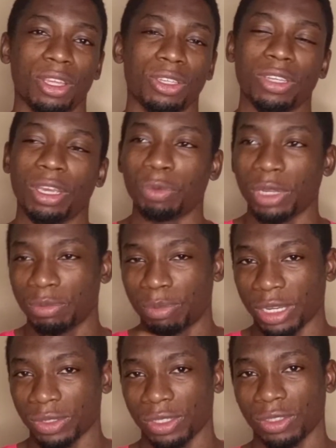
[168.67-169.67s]
So I went
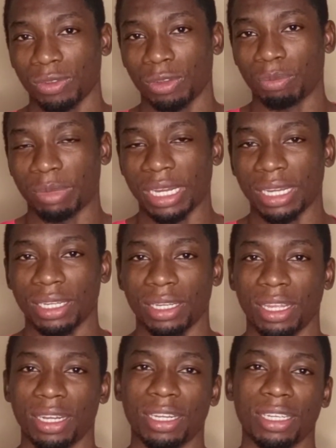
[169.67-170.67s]
back into the bank
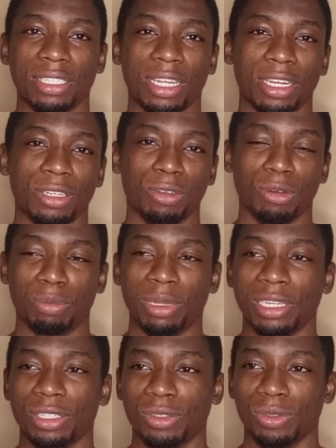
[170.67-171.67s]
and I started
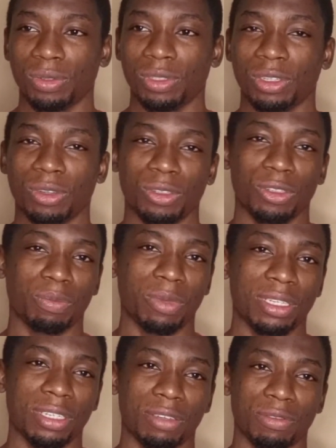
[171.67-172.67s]
complaining to the customer
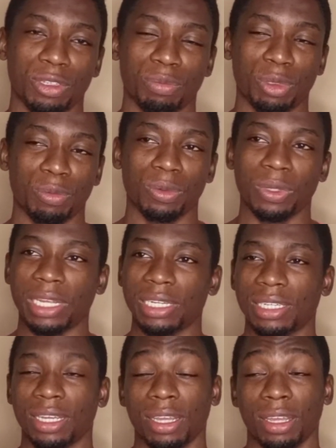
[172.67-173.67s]
service people. And
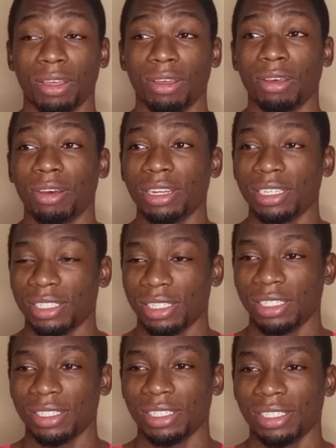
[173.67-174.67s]

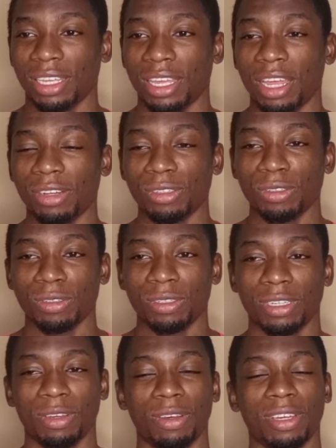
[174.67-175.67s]
honestly, I don't know
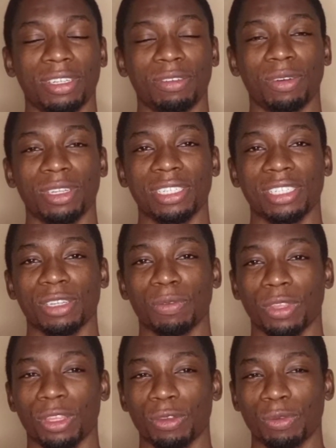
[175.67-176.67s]
what is it
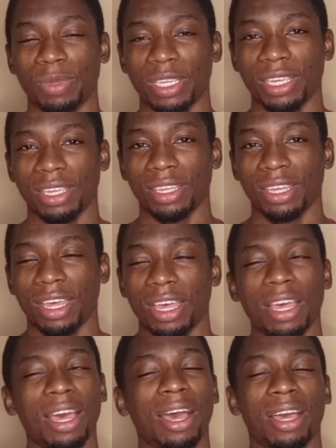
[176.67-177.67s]
with UBA.
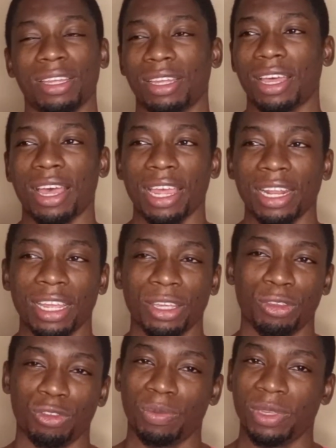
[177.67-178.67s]
I
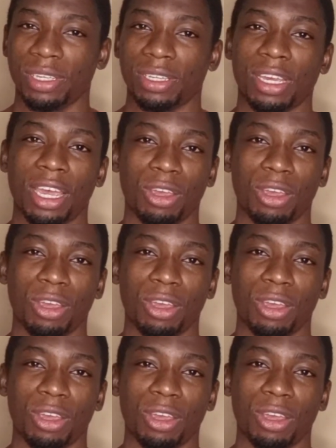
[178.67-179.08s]
like UBA.